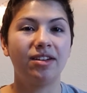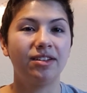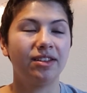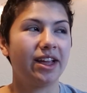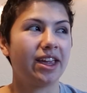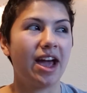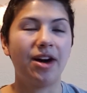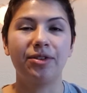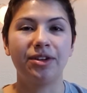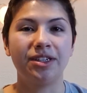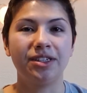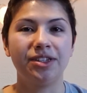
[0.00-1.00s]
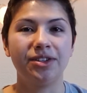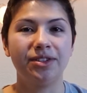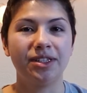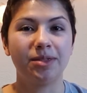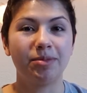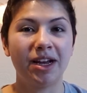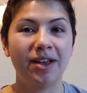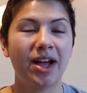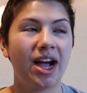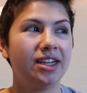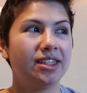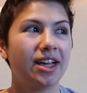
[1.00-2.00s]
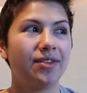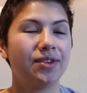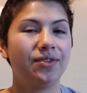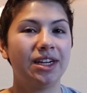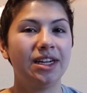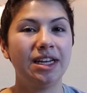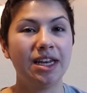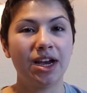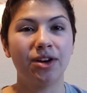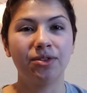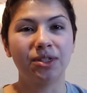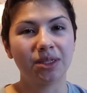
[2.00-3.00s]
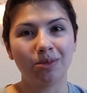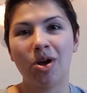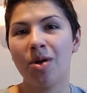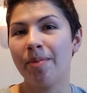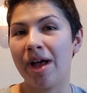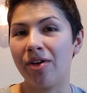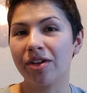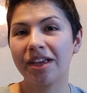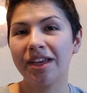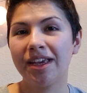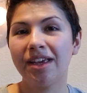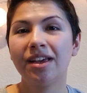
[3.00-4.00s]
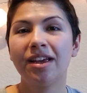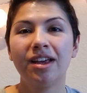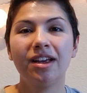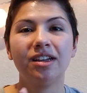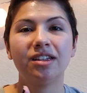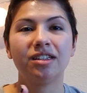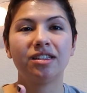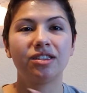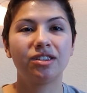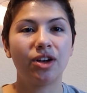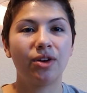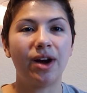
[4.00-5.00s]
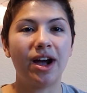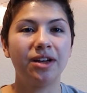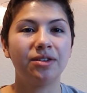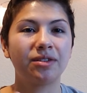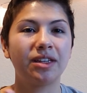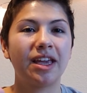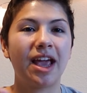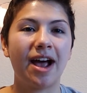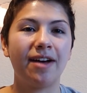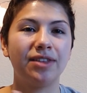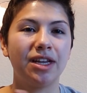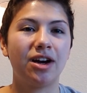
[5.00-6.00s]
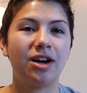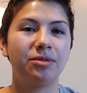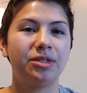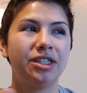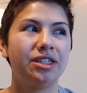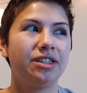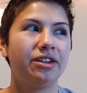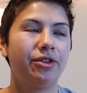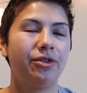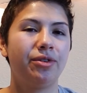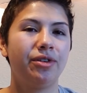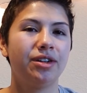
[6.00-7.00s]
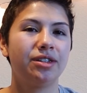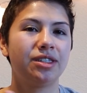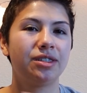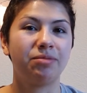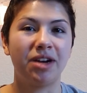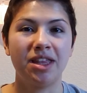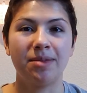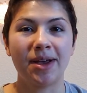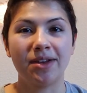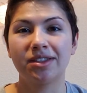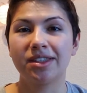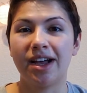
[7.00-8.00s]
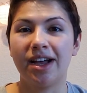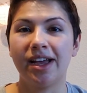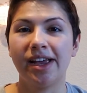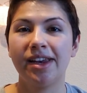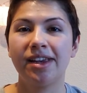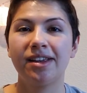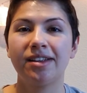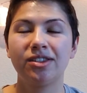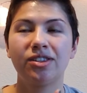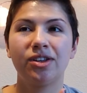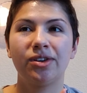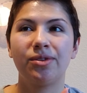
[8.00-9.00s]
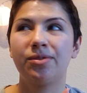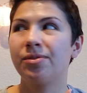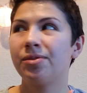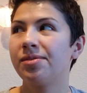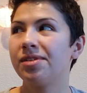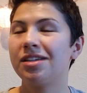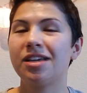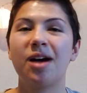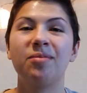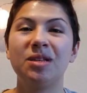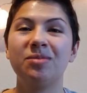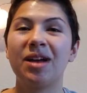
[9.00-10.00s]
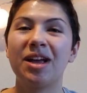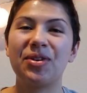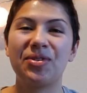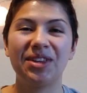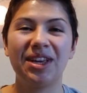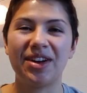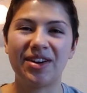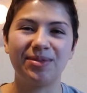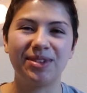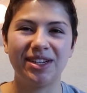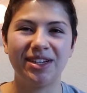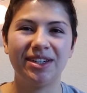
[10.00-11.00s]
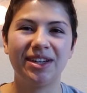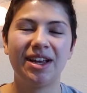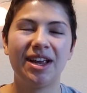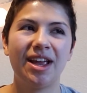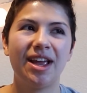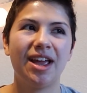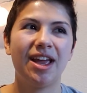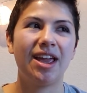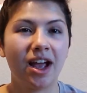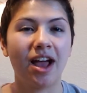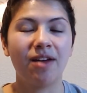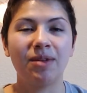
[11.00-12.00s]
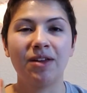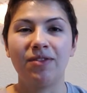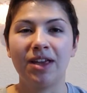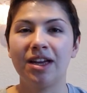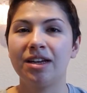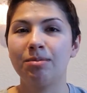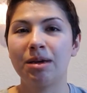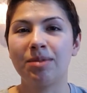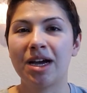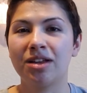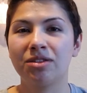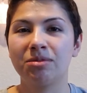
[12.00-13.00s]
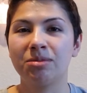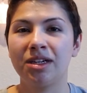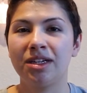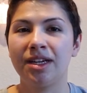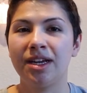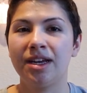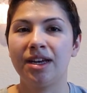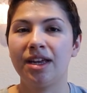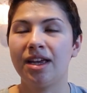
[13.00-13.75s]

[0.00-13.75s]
like out onto and spray it. I just have a very narrow small balcony so I don't really have the option to spray them outside. So the tub is my only option. I have my fan in my bathroom running